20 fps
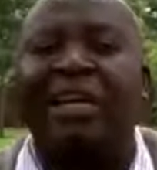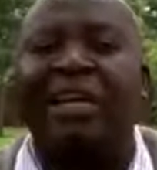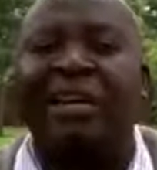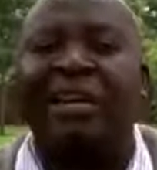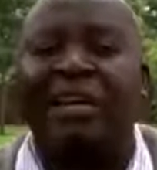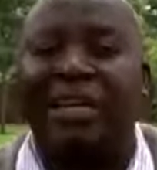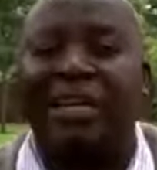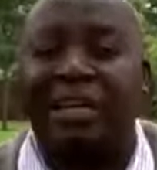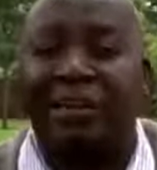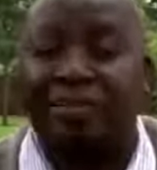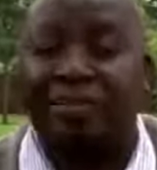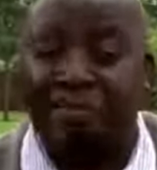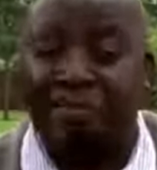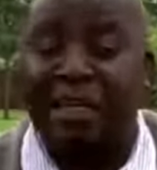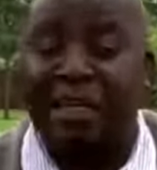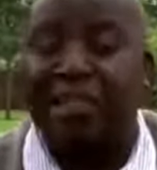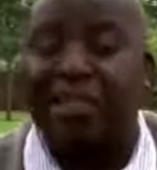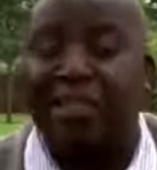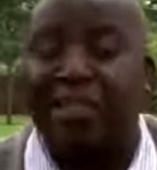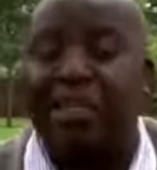priest
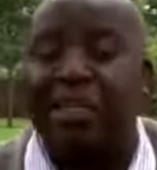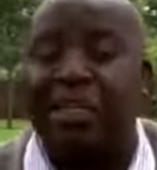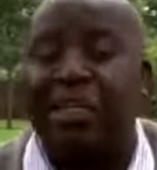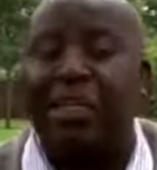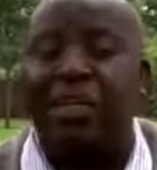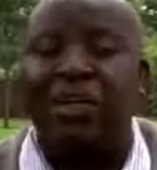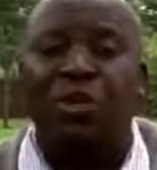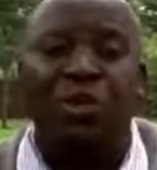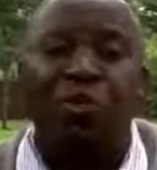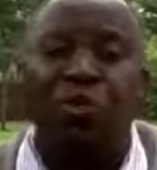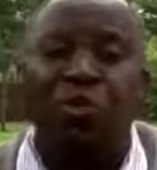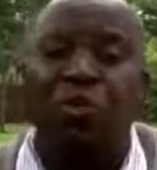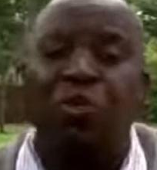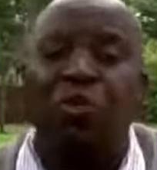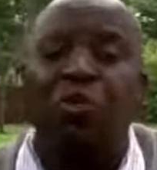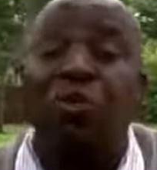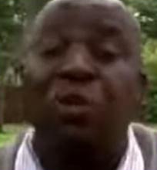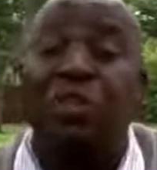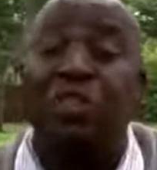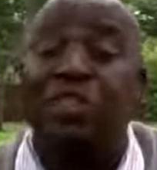who was
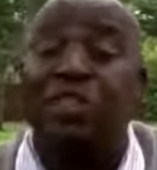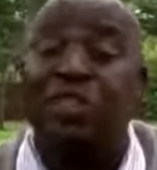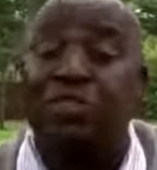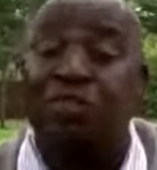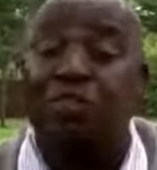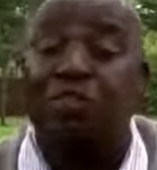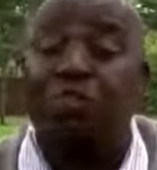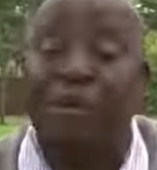instrumental